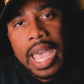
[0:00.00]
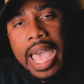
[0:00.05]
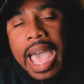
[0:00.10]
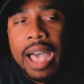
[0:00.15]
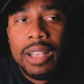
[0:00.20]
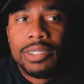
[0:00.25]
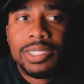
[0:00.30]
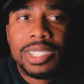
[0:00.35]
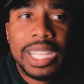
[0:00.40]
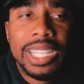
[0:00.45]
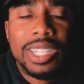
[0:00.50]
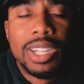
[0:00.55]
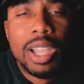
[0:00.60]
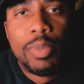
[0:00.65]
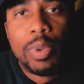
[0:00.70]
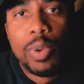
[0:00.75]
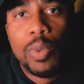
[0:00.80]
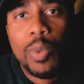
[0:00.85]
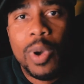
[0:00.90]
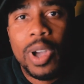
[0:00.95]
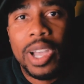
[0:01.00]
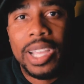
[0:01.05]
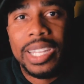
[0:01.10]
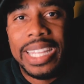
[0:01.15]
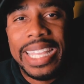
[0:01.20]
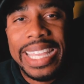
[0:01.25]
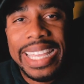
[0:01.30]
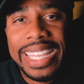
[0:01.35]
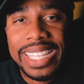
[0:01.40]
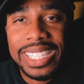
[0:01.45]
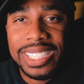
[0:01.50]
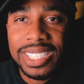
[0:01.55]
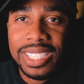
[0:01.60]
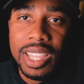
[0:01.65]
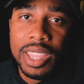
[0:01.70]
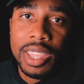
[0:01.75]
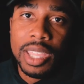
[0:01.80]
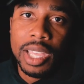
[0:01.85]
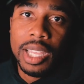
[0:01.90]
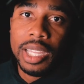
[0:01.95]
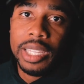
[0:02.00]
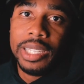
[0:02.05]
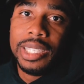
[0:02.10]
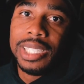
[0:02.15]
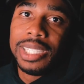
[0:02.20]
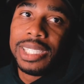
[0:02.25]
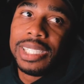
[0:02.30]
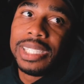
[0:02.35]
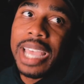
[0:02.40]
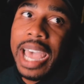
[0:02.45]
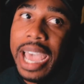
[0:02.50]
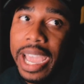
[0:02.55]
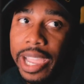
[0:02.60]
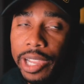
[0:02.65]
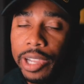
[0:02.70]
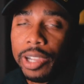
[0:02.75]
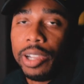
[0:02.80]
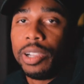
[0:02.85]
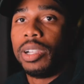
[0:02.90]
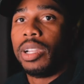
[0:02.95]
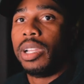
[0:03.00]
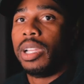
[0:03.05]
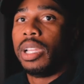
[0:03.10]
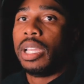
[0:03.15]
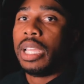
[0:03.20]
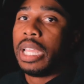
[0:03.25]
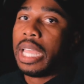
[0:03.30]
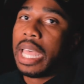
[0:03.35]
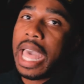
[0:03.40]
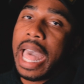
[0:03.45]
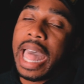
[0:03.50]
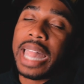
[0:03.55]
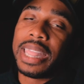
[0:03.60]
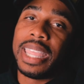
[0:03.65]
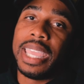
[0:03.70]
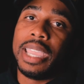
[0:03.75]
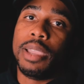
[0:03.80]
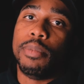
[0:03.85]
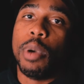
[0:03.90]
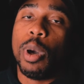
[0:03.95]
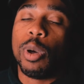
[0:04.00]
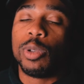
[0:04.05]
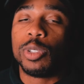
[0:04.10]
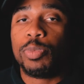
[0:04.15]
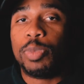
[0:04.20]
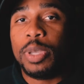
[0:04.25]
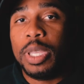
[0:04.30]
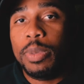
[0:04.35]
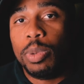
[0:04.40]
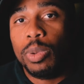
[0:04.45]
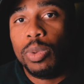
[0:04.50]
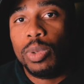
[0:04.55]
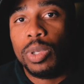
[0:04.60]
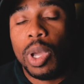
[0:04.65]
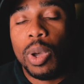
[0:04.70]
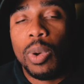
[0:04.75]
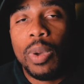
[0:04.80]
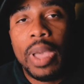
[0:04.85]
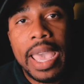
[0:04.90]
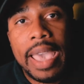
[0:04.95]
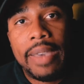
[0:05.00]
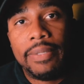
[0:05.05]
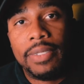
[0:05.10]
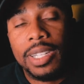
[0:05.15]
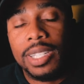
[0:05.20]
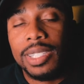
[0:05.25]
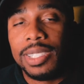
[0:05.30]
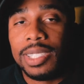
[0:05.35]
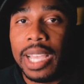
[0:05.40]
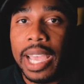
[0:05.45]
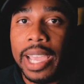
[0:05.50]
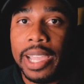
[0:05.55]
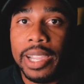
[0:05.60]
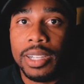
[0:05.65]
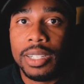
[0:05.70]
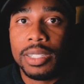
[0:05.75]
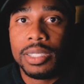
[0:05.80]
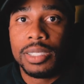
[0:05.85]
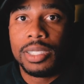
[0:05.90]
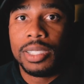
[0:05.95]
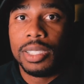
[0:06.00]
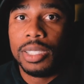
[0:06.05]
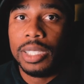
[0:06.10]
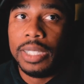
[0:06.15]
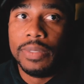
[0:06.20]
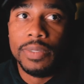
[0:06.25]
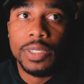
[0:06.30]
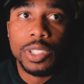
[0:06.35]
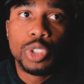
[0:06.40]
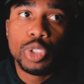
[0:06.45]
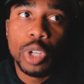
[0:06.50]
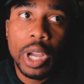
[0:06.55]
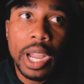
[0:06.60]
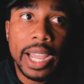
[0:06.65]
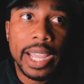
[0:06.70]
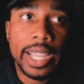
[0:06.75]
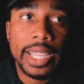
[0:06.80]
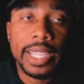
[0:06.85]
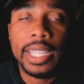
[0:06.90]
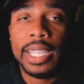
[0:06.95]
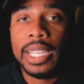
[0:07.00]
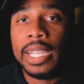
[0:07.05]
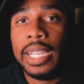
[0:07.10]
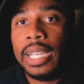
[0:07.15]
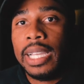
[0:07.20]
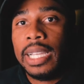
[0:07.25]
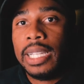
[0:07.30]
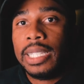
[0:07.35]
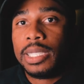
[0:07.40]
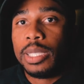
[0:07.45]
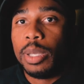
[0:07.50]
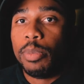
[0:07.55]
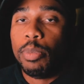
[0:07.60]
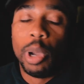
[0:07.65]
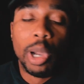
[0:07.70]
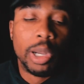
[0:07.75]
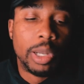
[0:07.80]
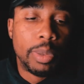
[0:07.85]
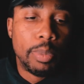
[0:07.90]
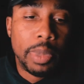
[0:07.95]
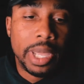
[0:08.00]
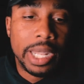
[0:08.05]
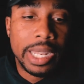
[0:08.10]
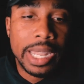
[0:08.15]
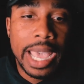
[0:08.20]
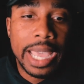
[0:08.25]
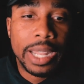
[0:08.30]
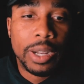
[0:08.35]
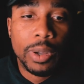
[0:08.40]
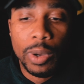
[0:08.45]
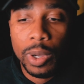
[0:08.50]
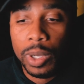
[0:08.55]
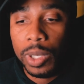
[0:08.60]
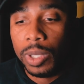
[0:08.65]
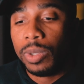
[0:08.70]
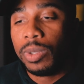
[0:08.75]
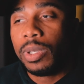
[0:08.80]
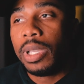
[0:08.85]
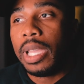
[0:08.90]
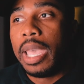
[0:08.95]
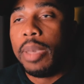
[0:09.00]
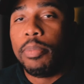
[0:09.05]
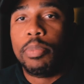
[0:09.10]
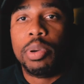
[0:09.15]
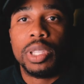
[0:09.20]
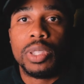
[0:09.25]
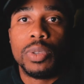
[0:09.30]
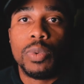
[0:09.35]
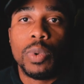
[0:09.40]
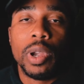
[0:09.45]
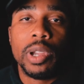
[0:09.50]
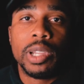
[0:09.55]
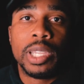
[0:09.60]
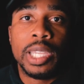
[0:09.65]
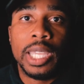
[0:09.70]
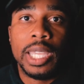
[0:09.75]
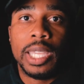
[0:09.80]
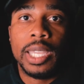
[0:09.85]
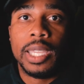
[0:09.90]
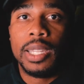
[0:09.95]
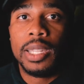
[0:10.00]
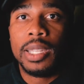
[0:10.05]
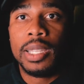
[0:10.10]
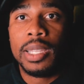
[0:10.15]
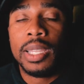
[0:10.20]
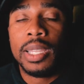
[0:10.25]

I'll say number one is the desire. I think most people don't have the desire to even try to burn the midnight oil and put the work in.